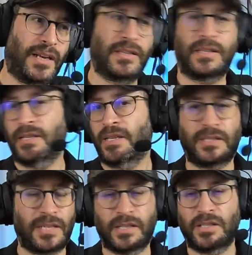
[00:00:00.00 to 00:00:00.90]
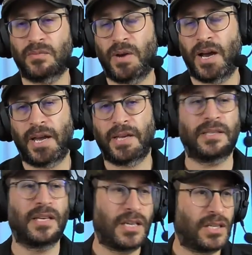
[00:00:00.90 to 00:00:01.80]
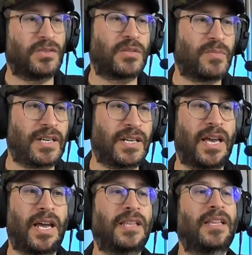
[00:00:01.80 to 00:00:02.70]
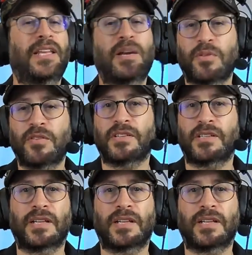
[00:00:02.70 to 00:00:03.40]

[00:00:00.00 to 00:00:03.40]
and then they tell you why, and you submit it again, and then they approve it.